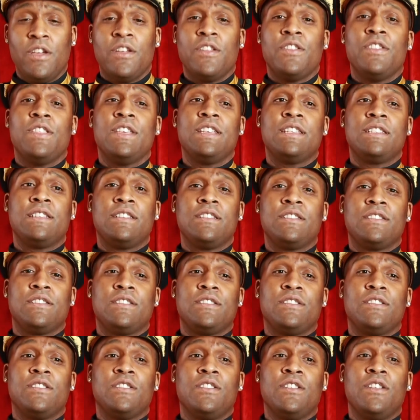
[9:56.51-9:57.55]
This
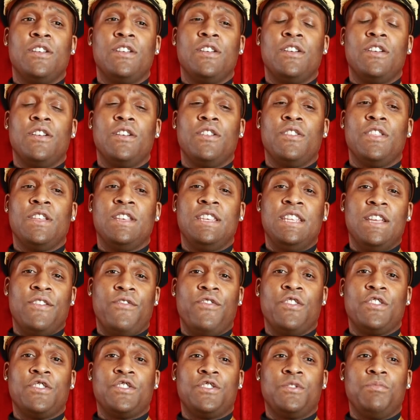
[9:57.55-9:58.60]
is the
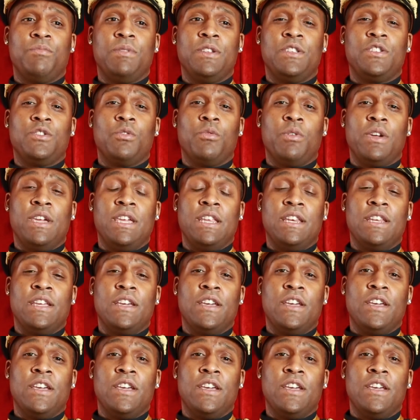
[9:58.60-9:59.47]
difference between